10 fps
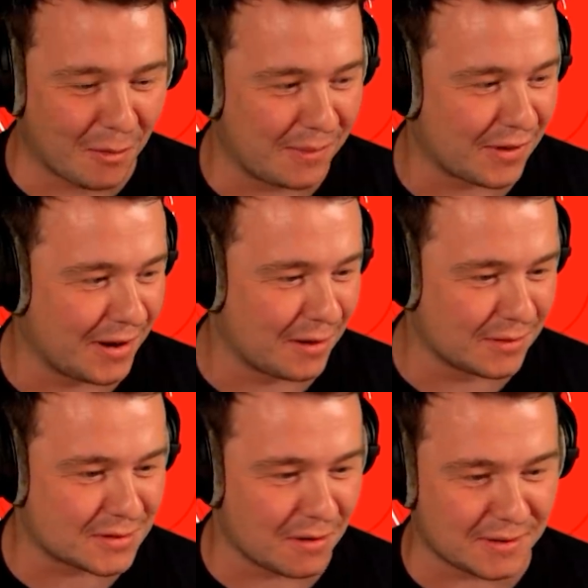we've got to do
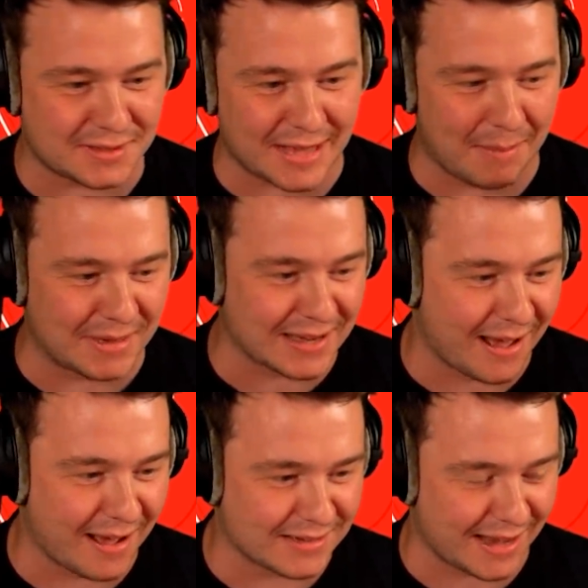is call
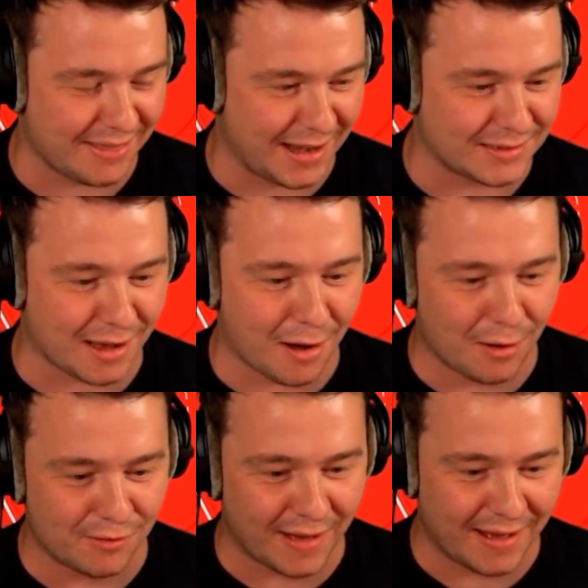sabotage, and then it's
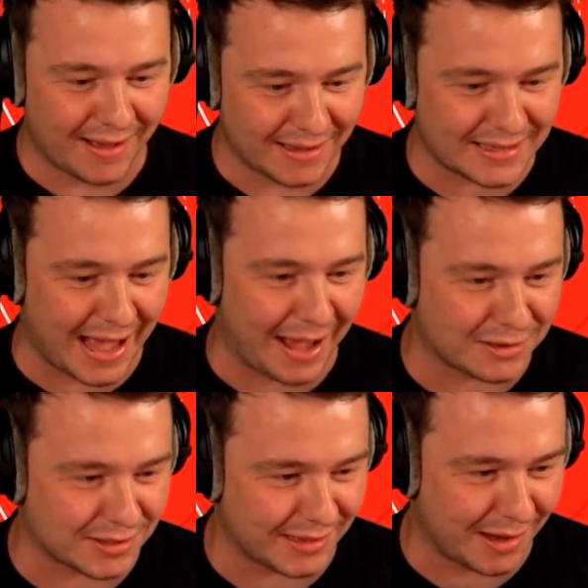over. It's
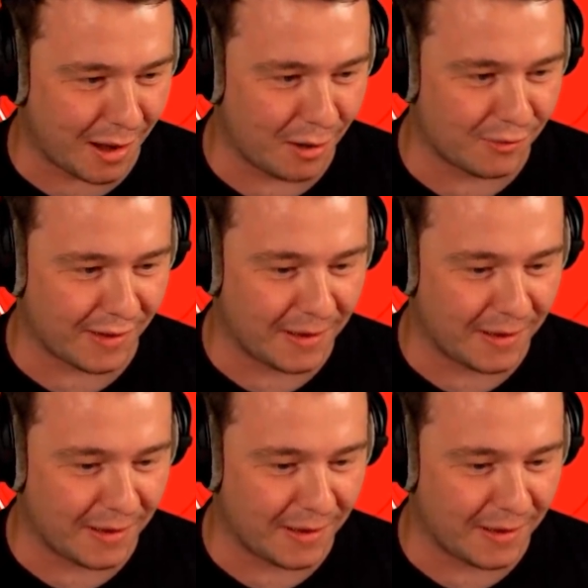actually over.